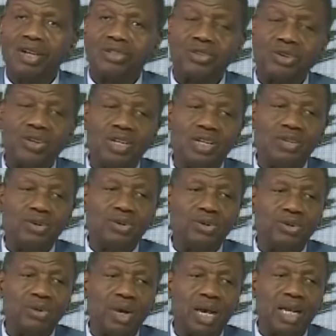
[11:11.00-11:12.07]
not only
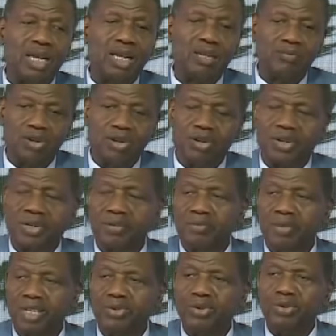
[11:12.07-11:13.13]
those who are
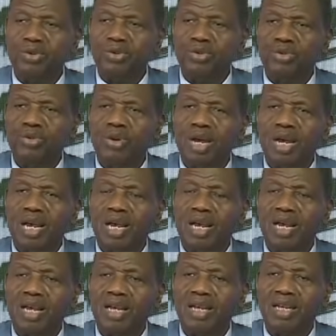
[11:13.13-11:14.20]
laboring, but those who
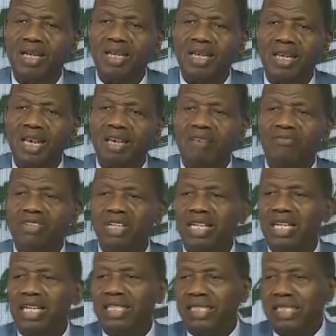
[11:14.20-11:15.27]
are
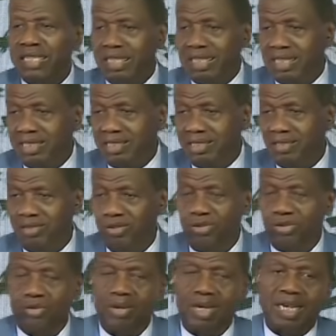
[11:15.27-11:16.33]
heavy laden,
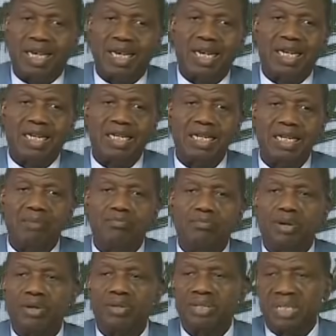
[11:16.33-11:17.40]
those who are carrying a
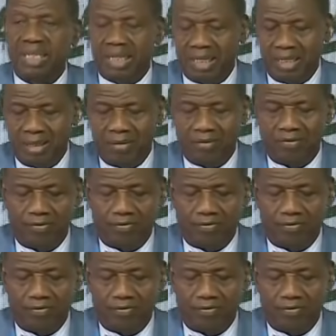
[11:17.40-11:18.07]
burden,